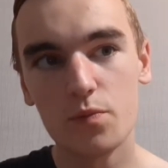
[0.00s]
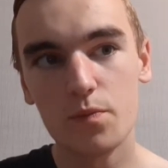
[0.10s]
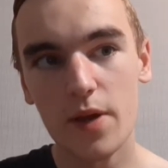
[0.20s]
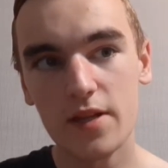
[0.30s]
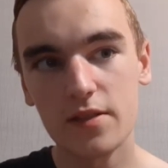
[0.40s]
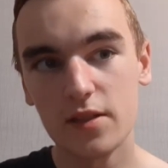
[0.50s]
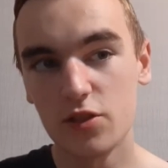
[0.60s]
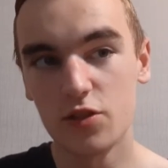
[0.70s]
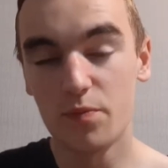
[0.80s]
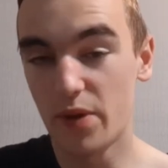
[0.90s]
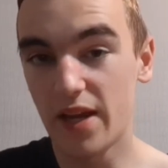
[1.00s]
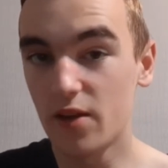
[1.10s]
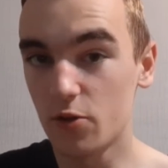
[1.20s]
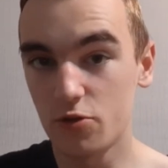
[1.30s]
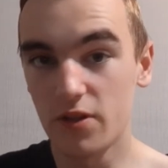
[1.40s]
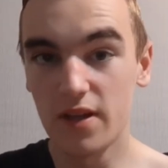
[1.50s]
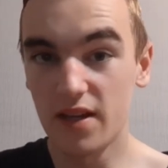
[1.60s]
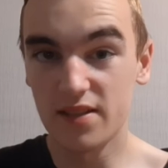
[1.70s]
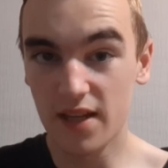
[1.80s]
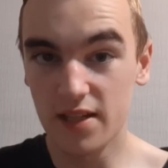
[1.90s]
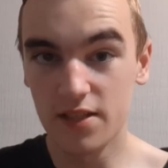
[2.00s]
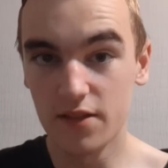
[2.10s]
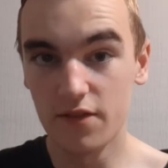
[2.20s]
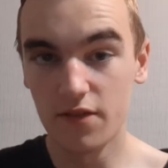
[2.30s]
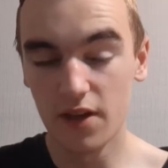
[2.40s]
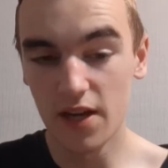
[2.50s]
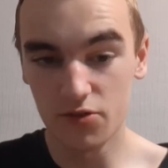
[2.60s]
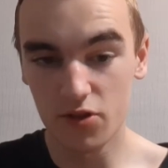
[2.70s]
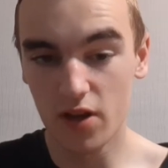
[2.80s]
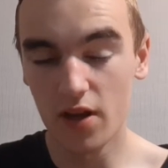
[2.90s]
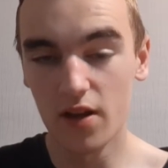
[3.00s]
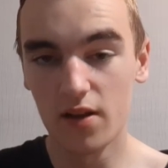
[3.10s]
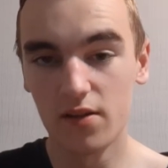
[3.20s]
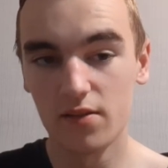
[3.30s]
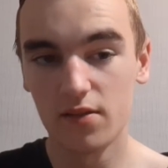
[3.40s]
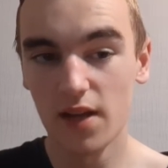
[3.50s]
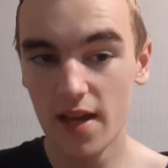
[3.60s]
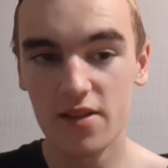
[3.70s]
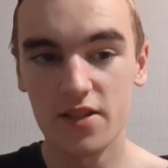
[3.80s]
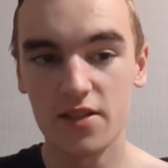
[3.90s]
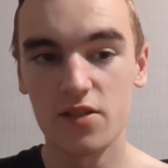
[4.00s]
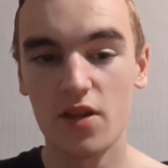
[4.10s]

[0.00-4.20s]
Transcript: basically just a big luxury executive electric car like the Tesla,